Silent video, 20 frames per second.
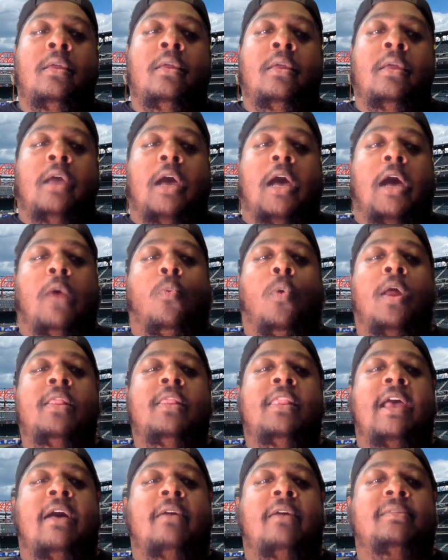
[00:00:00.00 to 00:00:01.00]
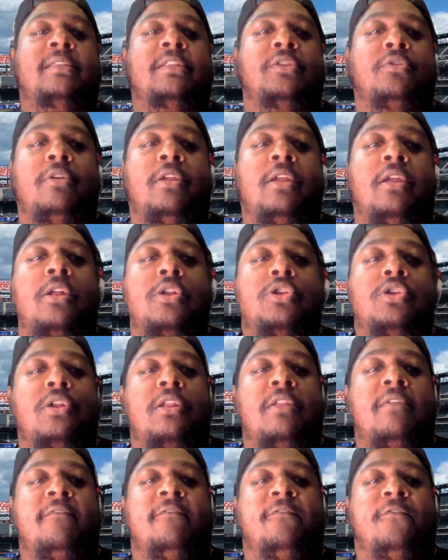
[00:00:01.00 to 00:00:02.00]

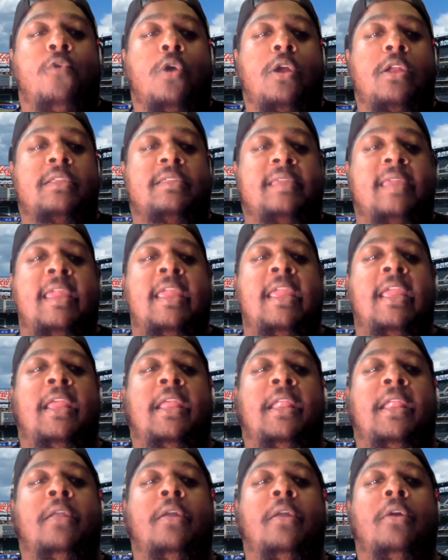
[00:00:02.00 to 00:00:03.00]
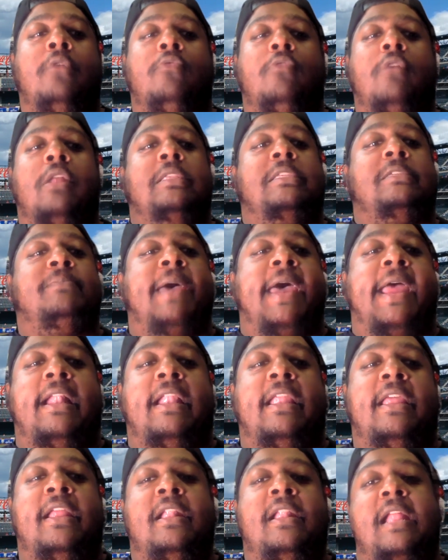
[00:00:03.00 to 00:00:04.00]
1,314 runs
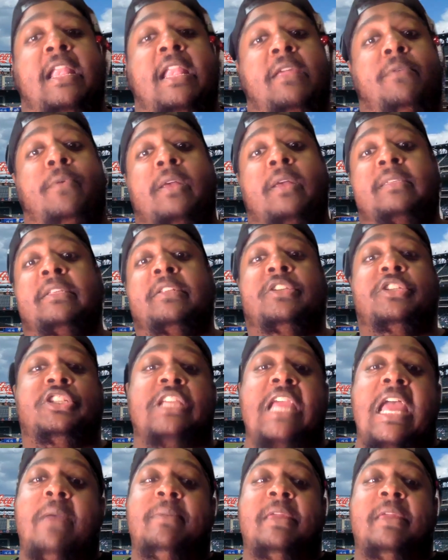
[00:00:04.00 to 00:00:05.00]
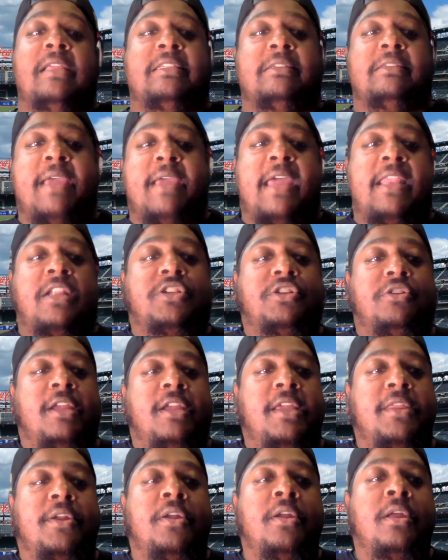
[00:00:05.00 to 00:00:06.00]
batted in, and he wasn't shabby as a manager
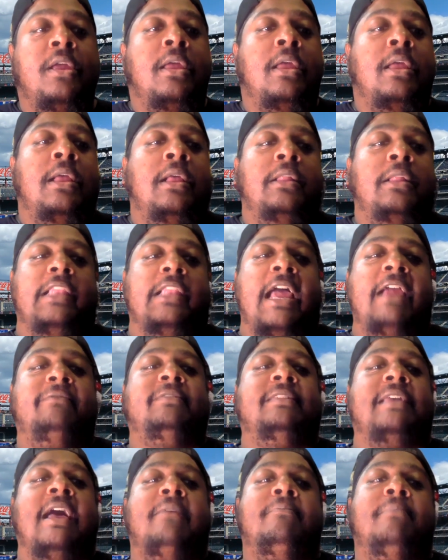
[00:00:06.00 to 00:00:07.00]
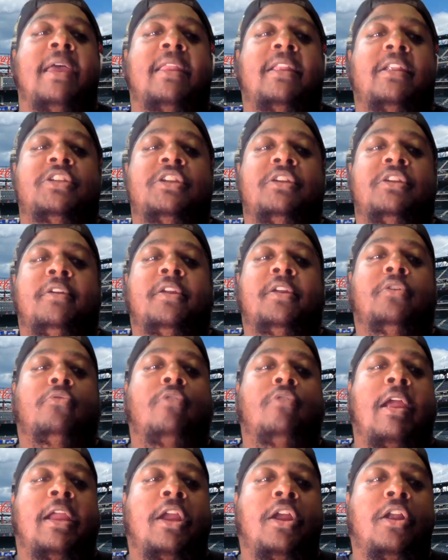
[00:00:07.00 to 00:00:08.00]
either. Lifetime managerial
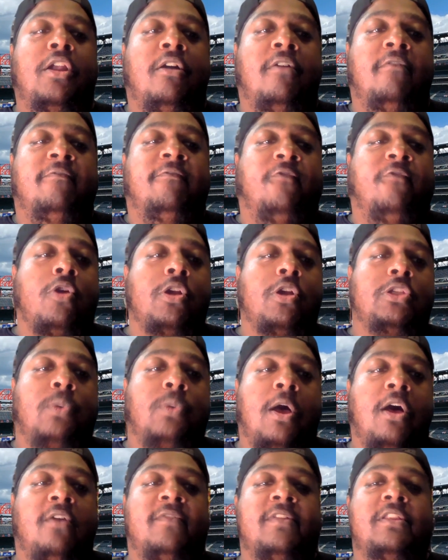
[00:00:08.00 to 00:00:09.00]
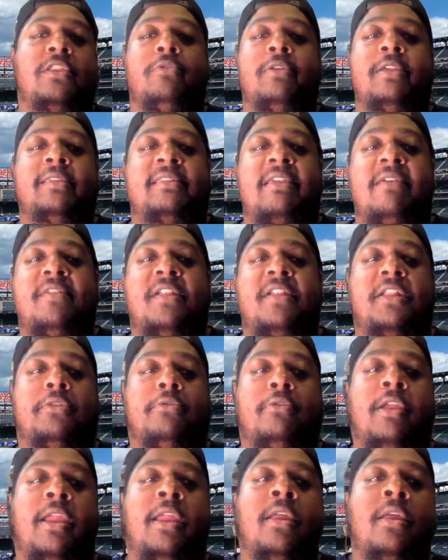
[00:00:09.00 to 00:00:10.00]
record of 412 and
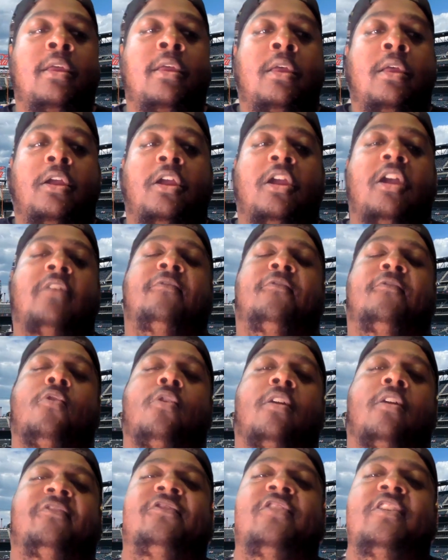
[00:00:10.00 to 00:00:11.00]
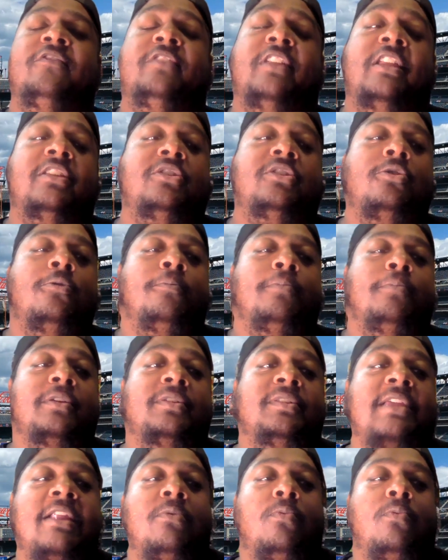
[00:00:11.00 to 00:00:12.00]
373, good for a
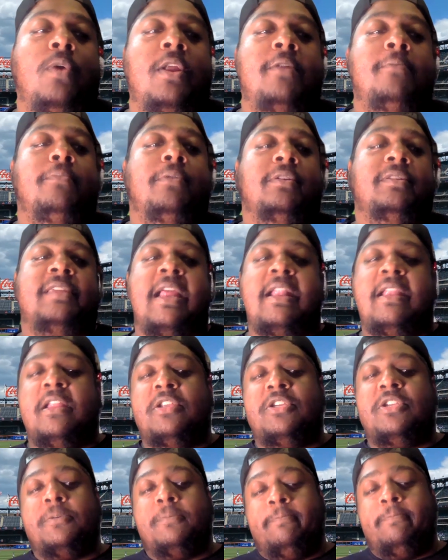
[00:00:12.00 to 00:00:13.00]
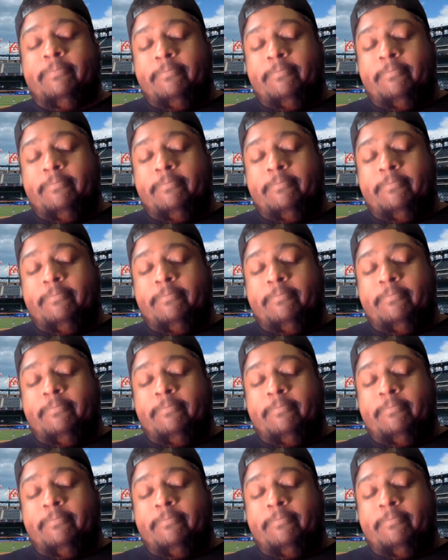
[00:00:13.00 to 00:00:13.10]
52% win percentage.